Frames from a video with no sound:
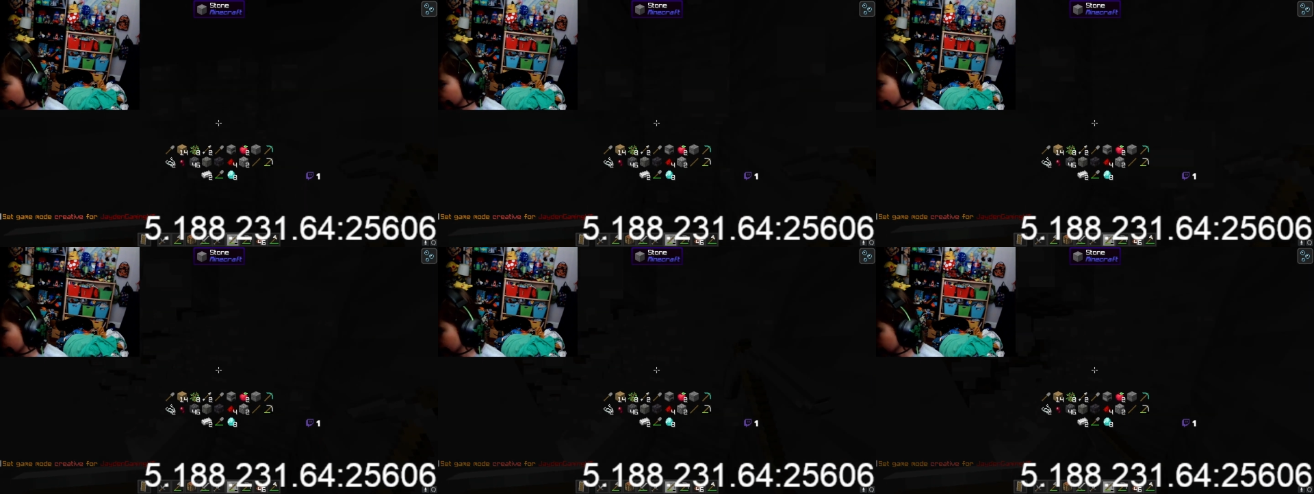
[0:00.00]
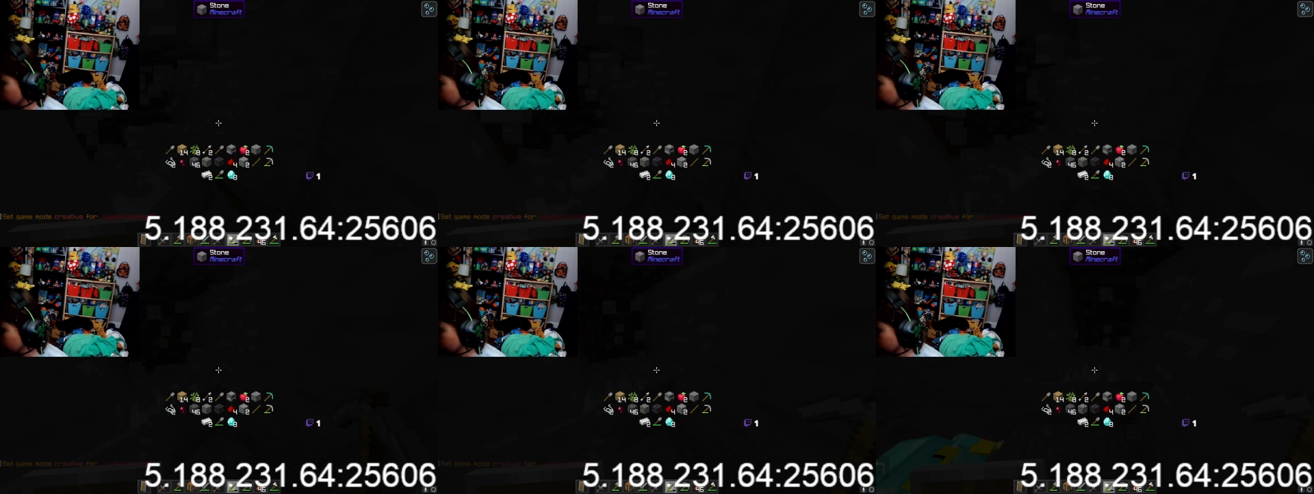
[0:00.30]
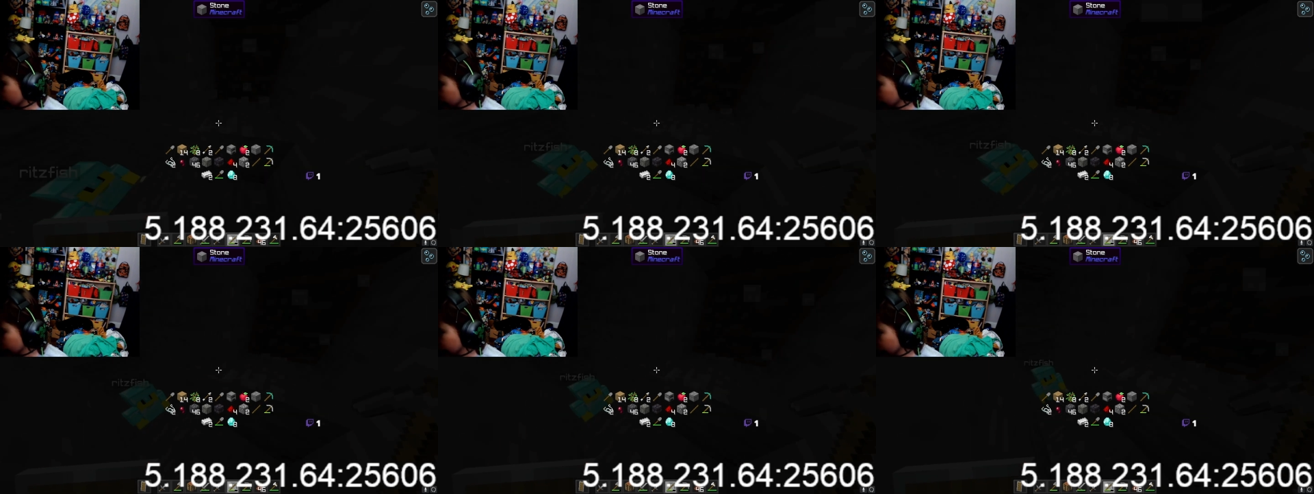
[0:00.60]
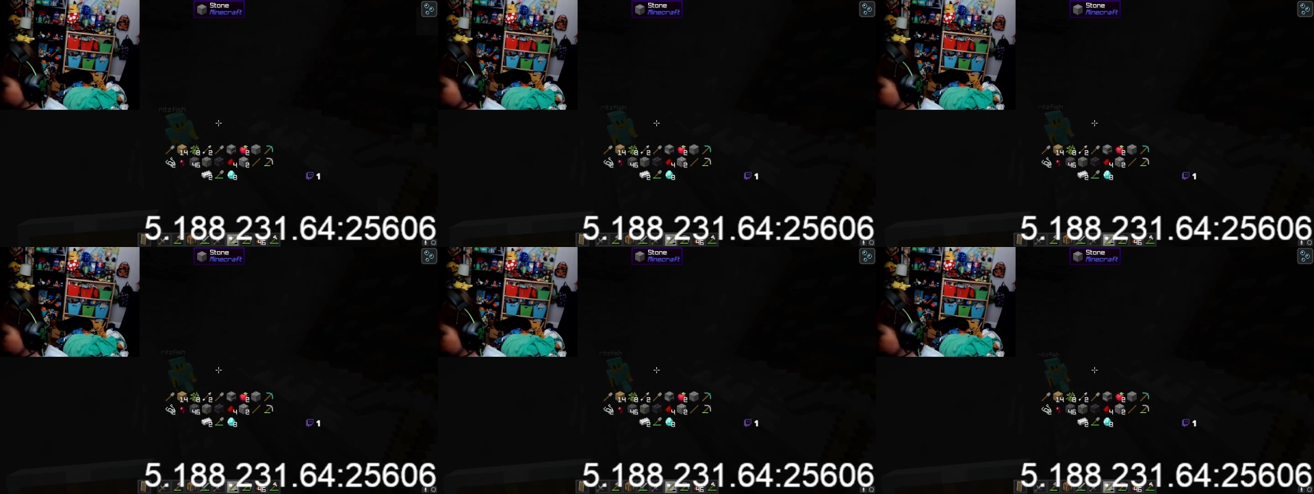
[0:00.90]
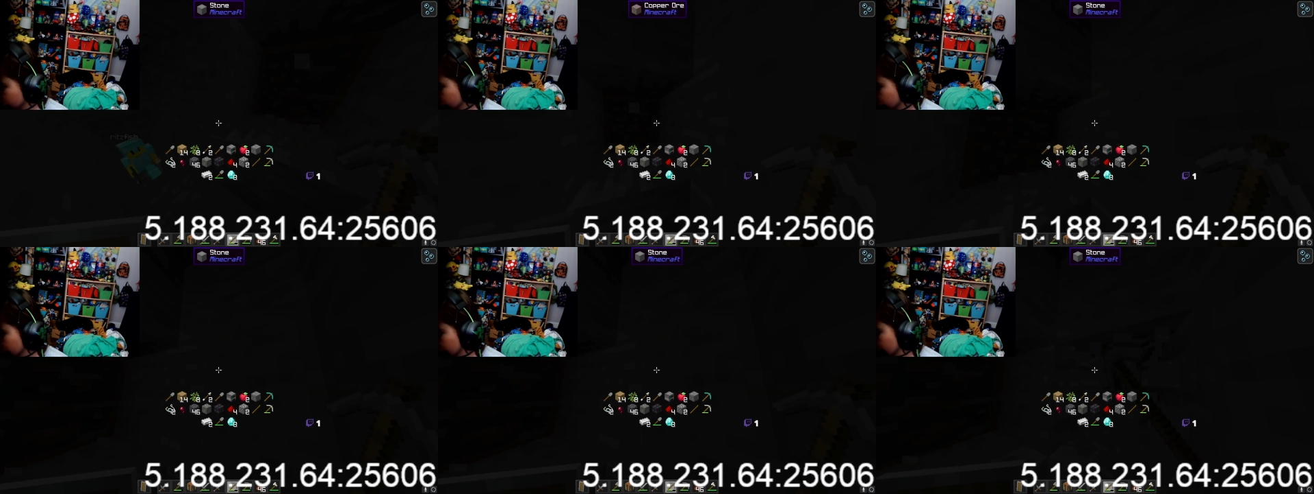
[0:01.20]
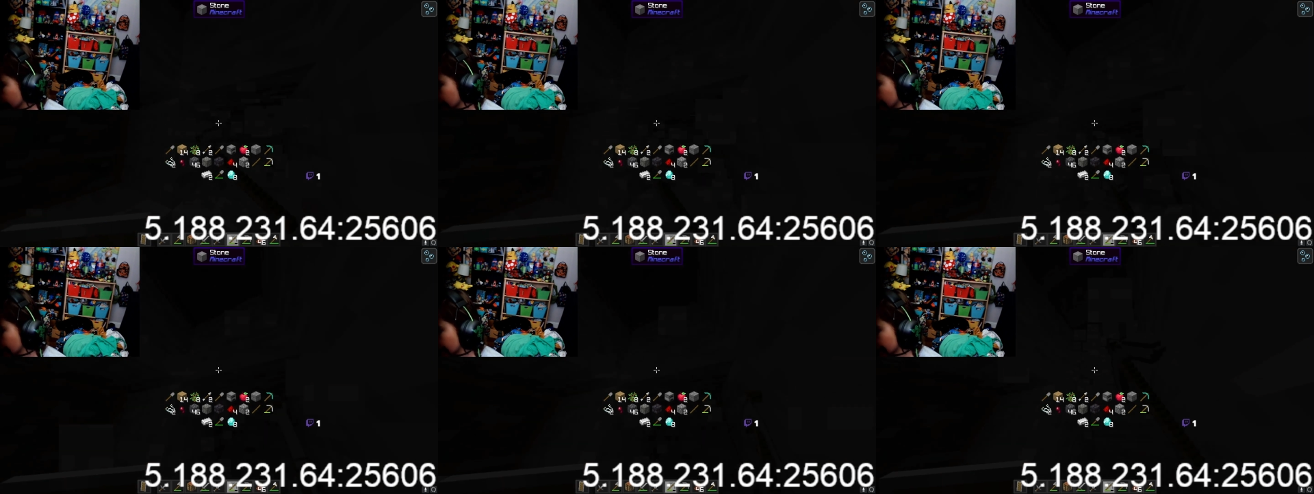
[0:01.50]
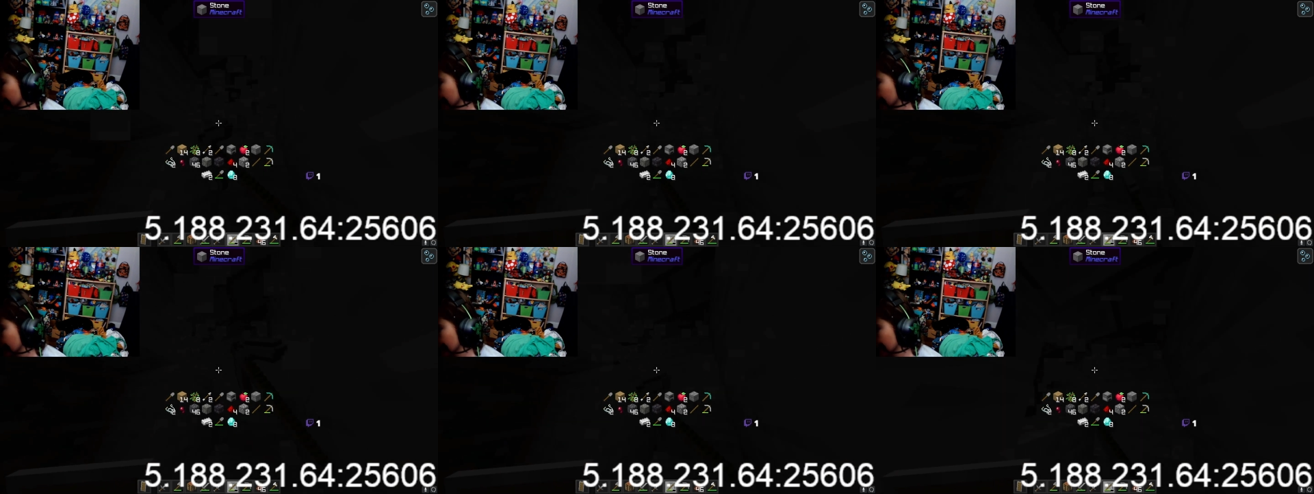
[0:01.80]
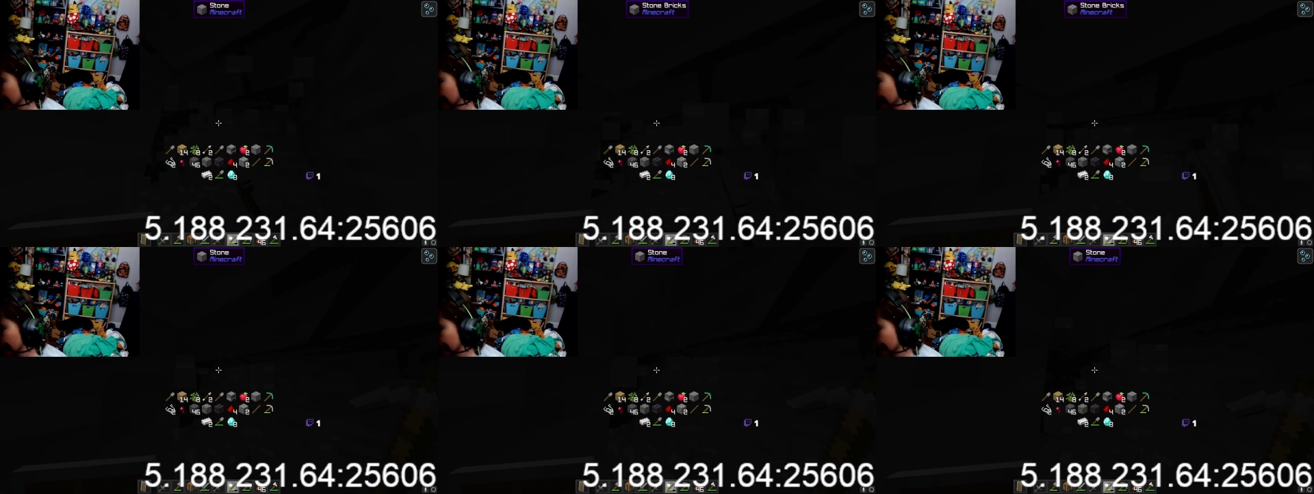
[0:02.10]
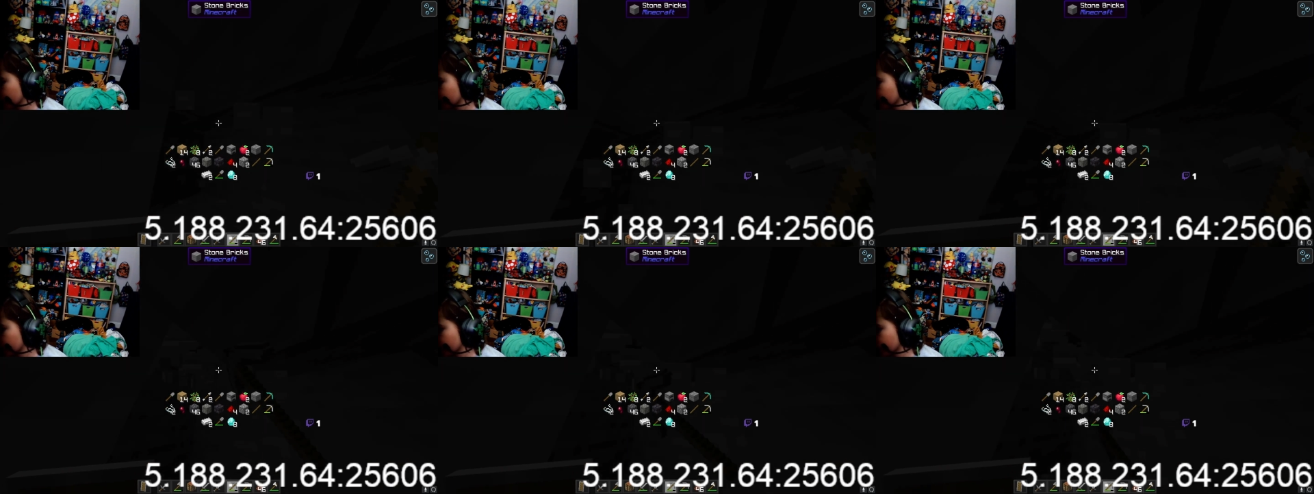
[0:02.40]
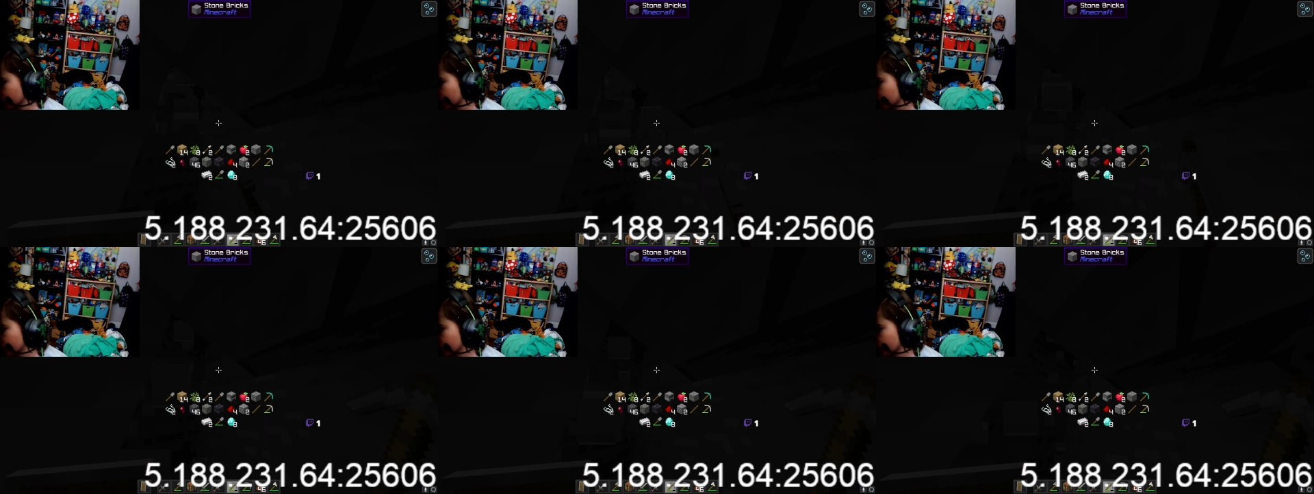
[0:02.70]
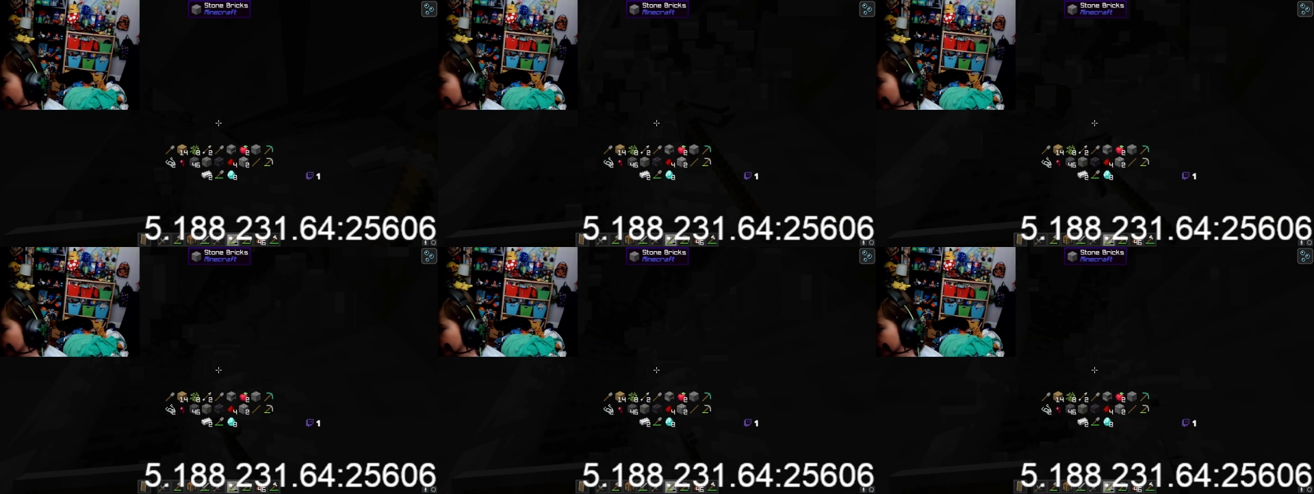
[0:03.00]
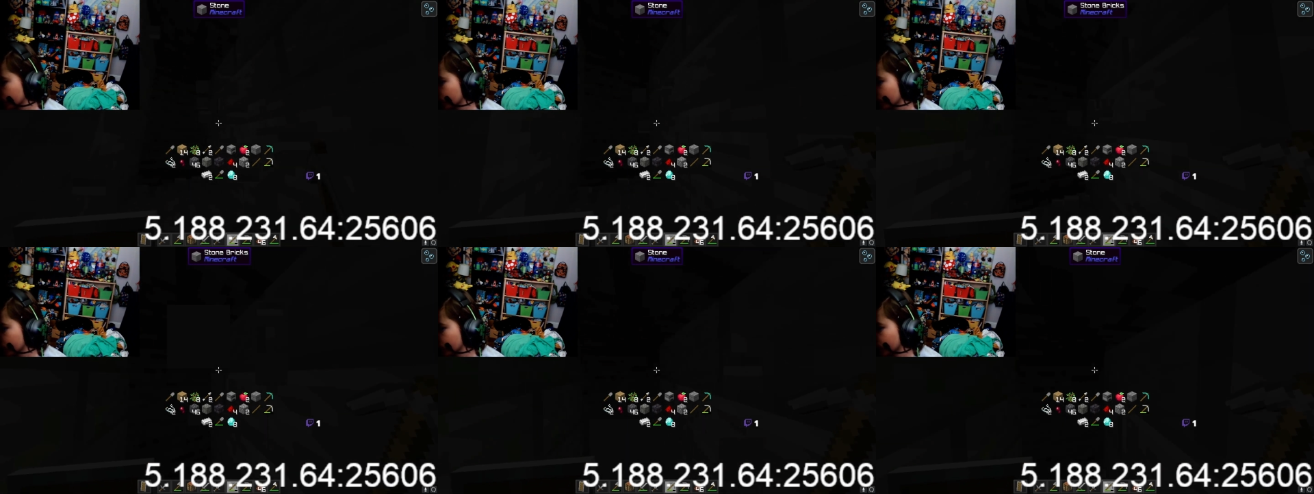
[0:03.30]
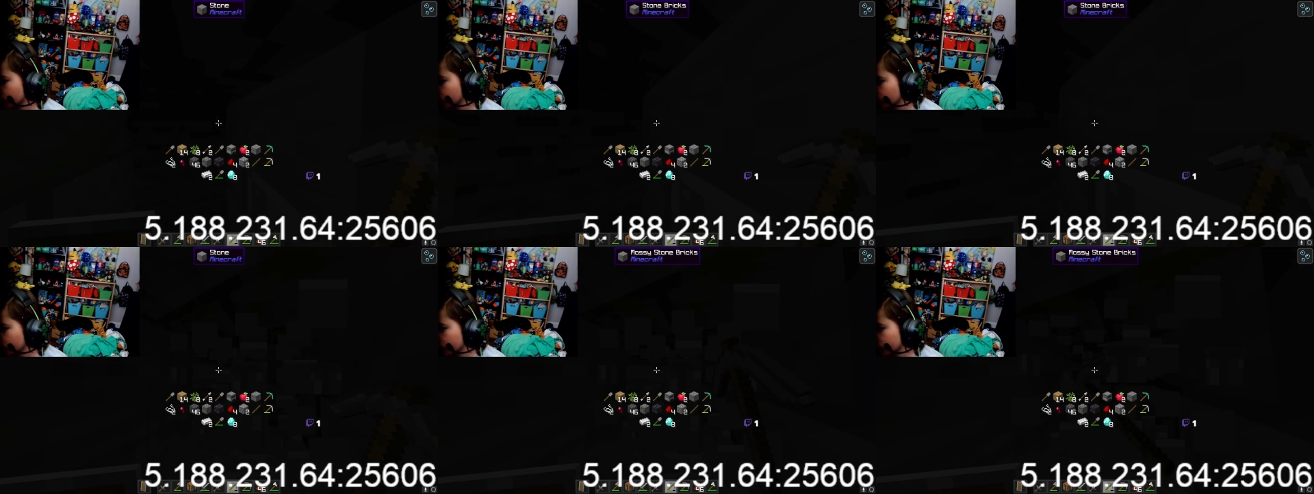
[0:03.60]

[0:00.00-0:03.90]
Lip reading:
[unreadable: no face in view]